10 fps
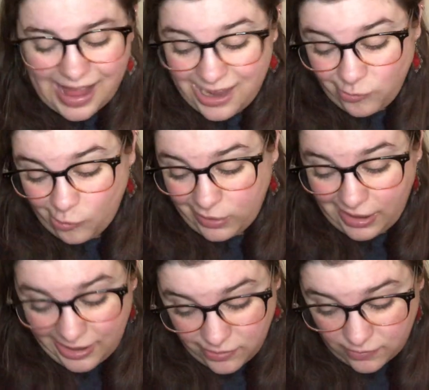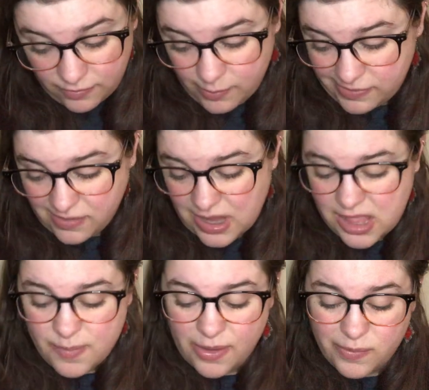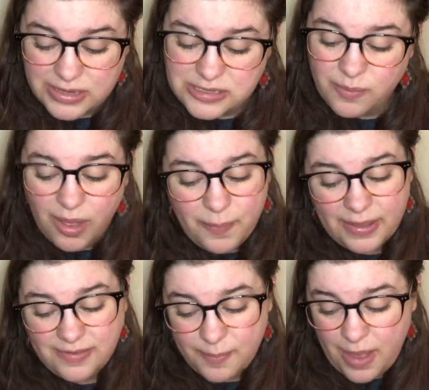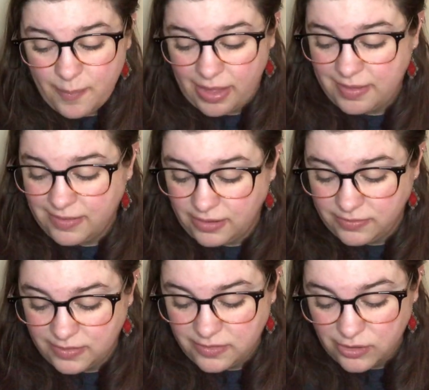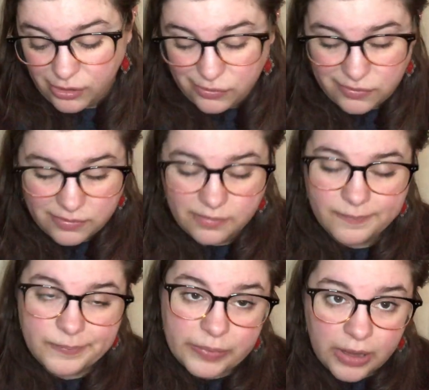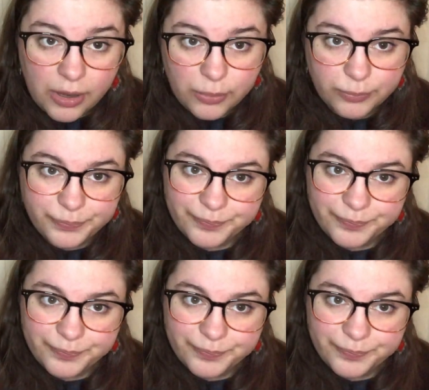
I don't know what either of them is talking about until Mom picks up Emma and settles into nurse. Oh.